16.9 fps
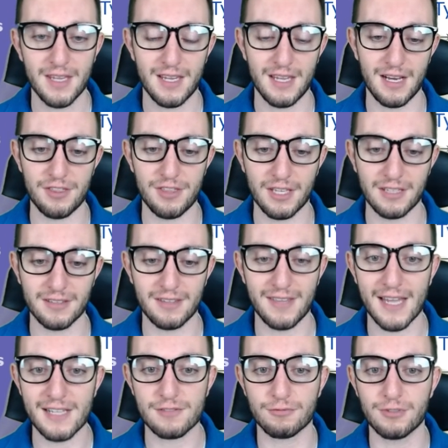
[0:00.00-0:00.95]
and I think that
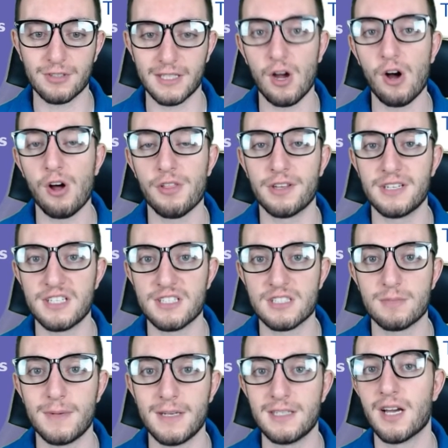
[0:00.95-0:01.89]
that's really all that
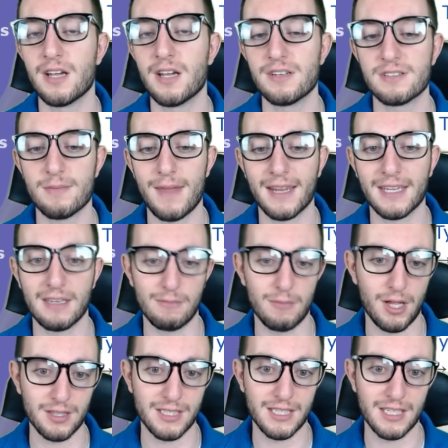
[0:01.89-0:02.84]
needs to be done to make
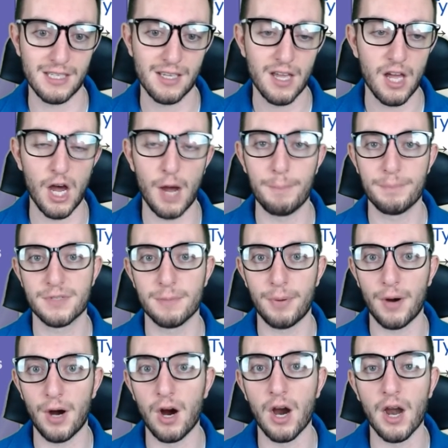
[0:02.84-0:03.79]
Hitmonlee up to
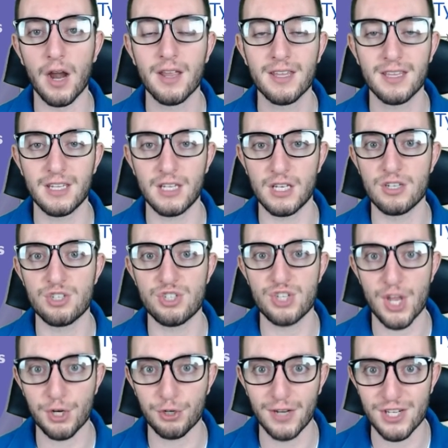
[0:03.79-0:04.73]
par in
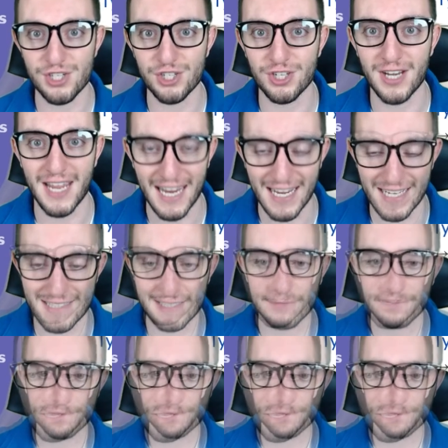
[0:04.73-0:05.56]
Generation 8.